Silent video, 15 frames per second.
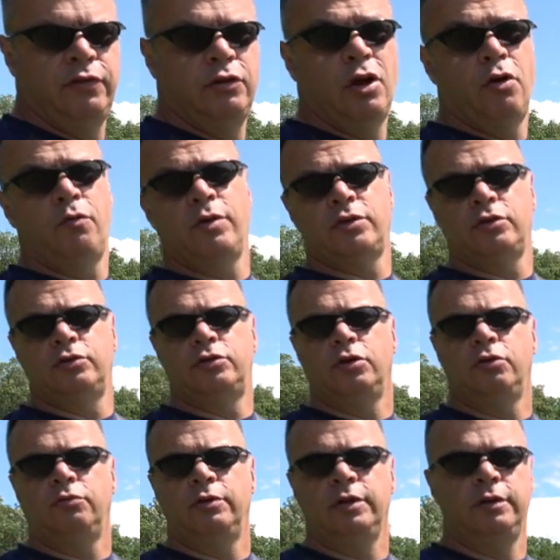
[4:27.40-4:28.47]
you know what they're
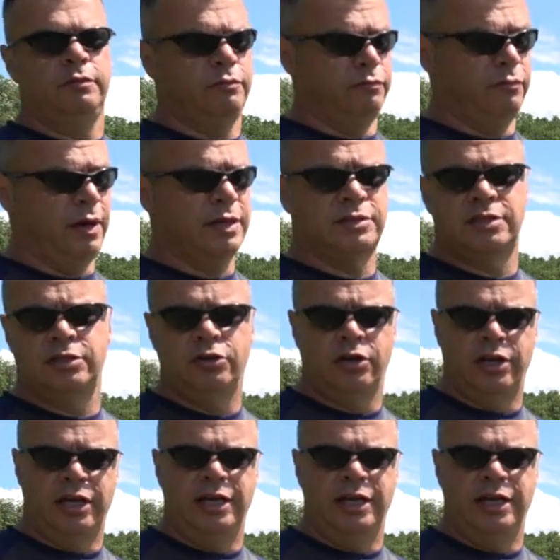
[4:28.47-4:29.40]
doing, you're gonna